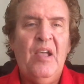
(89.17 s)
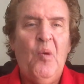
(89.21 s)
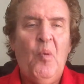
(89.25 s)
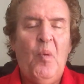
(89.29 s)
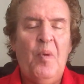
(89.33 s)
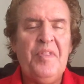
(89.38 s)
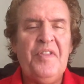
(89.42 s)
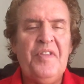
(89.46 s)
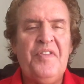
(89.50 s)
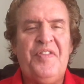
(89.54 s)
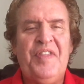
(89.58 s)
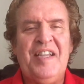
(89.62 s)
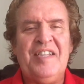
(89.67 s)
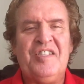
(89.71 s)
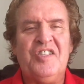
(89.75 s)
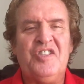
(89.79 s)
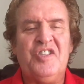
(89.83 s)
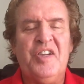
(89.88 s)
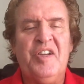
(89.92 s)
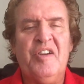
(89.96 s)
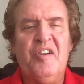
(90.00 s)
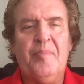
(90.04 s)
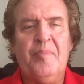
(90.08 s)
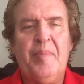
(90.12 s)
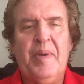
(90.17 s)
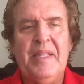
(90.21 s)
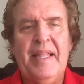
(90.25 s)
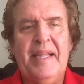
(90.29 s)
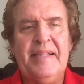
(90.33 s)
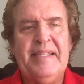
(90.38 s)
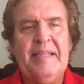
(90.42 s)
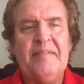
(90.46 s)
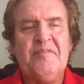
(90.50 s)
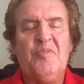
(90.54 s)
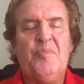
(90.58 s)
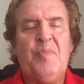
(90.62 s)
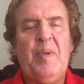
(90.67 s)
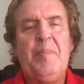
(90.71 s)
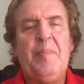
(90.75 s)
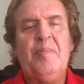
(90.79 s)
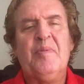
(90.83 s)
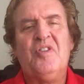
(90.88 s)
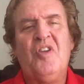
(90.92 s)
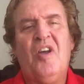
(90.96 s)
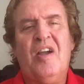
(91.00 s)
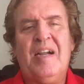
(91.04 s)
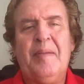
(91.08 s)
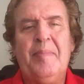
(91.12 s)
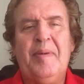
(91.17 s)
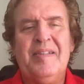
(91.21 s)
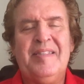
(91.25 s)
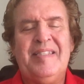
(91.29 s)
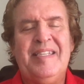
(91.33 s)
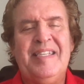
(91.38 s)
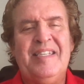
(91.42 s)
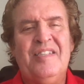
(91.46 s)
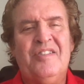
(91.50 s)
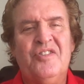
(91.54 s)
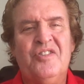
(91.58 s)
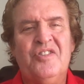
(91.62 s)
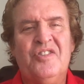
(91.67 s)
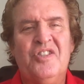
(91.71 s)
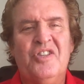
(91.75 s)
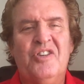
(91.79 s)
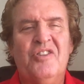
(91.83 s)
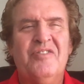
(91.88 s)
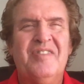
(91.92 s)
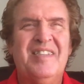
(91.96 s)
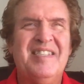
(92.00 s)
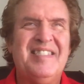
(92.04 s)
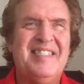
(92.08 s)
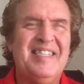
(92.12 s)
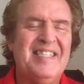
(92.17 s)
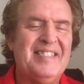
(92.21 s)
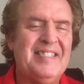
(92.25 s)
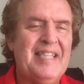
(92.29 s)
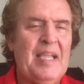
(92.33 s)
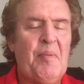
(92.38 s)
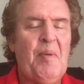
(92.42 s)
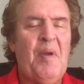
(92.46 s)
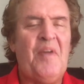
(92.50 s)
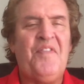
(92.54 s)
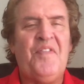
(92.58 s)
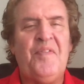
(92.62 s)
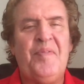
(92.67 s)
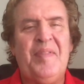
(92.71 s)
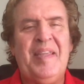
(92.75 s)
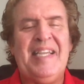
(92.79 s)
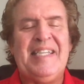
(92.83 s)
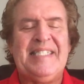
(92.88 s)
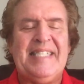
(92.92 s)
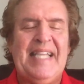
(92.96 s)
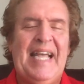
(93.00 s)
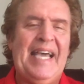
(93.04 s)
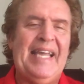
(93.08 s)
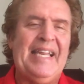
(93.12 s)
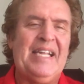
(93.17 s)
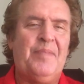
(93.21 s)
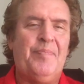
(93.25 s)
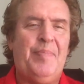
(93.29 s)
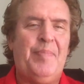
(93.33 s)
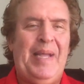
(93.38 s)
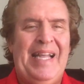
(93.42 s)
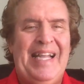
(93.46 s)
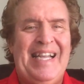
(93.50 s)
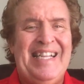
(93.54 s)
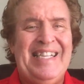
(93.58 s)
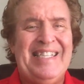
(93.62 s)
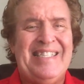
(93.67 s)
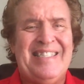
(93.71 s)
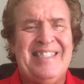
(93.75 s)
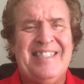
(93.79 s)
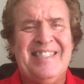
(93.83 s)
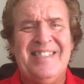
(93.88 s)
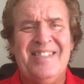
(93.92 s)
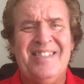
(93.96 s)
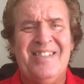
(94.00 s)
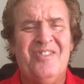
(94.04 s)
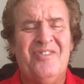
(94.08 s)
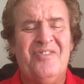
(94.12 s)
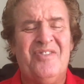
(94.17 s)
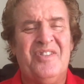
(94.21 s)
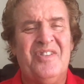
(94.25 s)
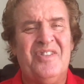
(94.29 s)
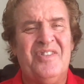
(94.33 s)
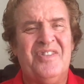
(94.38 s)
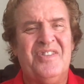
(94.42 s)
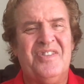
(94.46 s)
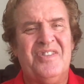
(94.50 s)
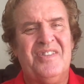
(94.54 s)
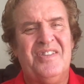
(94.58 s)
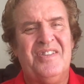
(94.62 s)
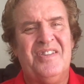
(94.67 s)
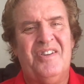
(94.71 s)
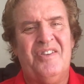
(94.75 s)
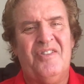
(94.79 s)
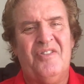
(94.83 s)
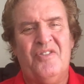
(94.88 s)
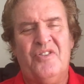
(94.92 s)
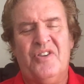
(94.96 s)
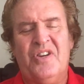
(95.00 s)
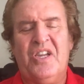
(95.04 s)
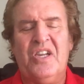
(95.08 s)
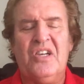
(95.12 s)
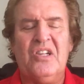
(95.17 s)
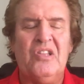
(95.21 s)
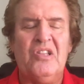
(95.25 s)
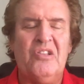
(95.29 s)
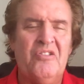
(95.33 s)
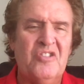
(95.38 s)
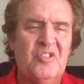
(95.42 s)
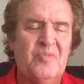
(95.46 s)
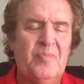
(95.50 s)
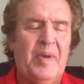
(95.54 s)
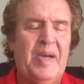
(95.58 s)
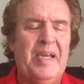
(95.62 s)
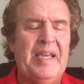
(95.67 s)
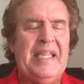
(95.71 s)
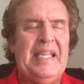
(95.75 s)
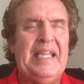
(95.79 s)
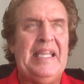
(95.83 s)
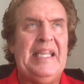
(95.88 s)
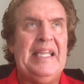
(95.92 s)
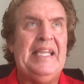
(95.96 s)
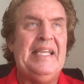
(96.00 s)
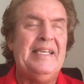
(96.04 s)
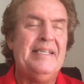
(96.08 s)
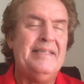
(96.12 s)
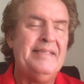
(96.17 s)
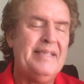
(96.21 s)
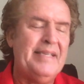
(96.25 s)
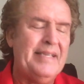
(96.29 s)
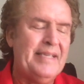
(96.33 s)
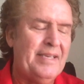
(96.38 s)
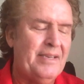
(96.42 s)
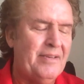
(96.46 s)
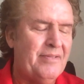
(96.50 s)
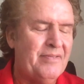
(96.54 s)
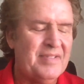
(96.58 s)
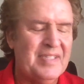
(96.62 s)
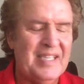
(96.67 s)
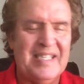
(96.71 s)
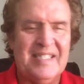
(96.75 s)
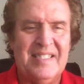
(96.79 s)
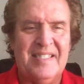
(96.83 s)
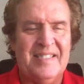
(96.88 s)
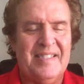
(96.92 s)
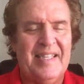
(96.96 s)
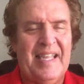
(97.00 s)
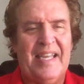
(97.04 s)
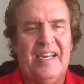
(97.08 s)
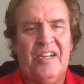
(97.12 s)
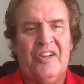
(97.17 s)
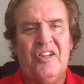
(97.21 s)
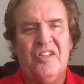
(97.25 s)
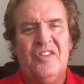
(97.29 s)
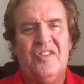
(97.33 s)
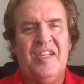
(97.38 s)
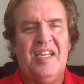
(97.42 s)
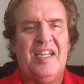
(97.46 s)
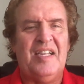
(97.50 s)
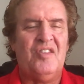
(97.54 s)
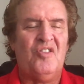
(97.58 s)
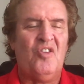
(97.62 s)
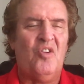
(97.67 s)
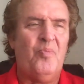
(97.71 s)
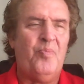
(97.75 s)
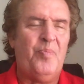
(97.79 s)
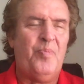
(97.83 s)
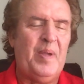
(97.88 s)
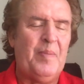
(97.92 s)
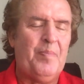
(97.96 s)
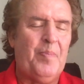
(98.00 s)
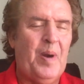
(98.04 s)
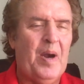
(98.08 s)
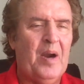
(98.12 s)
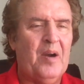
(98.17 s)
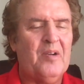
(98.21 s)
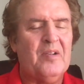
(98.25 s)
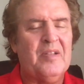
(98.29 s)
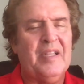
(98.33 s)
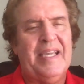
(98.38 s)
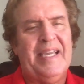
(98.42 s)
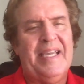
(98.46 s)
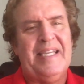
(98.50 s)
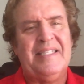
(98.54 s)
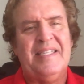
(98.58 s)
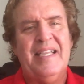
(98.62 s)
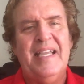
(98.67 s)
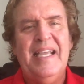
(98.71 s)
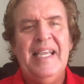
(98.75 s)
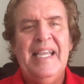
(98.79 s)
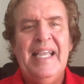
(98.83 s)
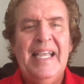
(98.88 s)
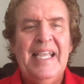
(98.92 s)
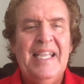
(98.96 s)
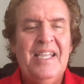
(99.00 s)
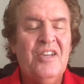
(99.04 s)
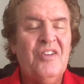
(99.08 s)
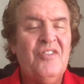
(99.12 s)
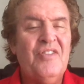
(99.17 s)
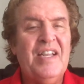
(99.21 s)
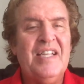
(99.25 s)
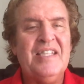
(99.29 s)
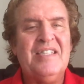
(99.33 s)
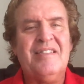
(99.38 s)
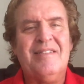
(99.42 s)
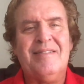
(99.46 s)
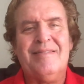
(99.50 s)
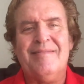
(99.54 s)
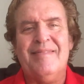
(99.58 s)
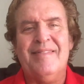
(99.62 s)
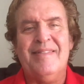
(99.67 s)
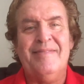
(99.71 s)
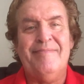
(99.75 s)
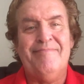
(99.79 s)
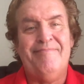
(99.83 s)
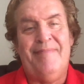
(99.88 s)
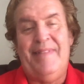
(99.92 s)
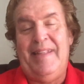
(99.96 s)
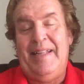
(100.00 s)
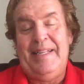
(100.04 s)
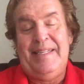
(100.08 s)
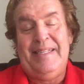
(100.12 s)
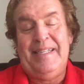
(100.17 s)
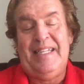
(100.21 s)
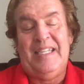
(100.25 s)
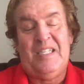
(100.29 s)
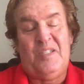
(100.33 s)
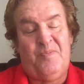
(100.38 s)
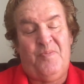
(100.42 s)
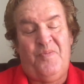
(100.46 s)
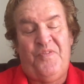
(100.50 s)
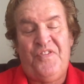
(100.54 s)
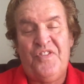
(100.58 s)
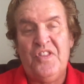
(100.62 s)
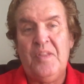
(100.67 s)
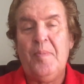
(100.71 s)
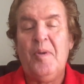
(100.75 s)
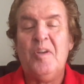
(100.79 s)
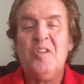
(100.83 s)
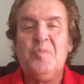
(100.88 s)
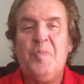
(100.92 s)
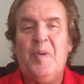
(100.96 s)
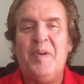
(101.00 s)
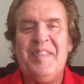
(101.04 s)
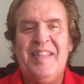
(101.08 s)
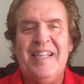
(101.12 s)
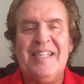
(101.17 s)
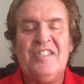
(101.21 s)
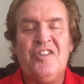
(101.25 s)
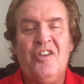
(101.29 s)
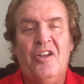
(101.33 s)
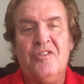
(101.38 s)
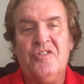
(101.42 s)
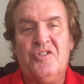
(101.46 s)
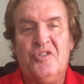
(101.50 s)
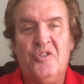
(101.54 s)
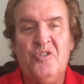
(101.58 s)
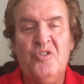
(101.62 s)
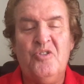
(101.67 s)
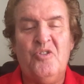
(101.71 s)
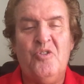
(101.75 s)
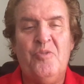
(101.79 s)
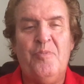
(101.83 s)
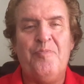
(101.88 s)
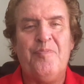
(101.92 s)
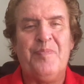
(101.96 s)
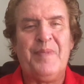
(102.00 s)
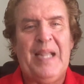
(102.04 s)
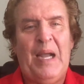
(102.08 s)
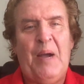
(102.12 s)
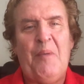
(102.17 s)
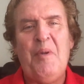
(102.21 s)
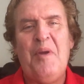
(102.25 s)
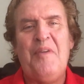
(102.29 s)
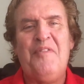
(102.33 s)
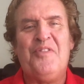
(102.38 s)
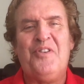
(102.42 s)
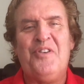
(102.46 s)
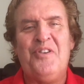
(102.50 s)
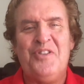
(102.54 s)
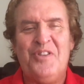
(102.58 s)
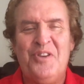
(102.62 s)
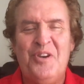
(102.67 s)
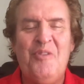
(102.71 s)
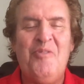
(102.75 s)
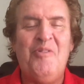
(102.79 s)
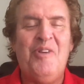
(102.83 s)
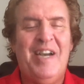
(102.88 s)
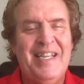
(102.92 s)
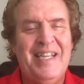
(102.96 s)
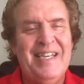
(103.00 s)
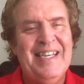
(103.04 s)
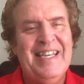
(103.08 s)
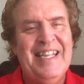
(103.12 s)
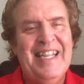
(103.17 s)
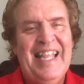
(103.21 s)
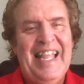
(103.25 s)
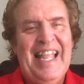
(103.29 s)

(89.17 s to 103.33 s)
one of the things that you hear about a lot of times when people talk about teasers, you know, they say stay away from the exotic bets. You know, you're going to lose money, and you know it's not a good thing. Don't bet parlays. You know, it's for the most part that's all true. However, you know what?